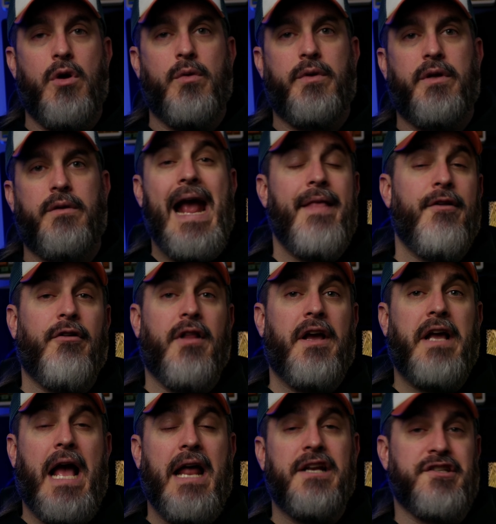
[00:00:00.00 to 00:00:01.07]
coat. And their
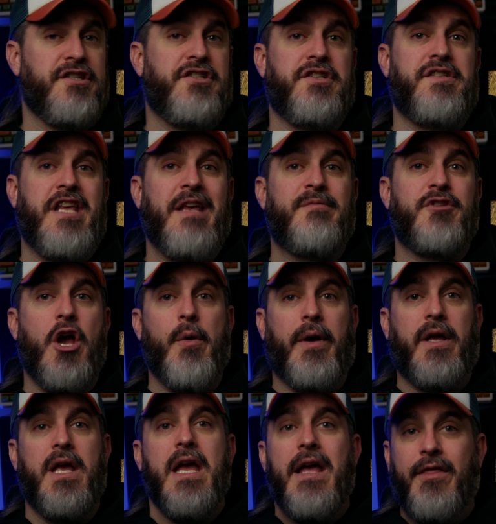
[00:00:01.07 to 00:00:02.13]
luck honestly just keeps going.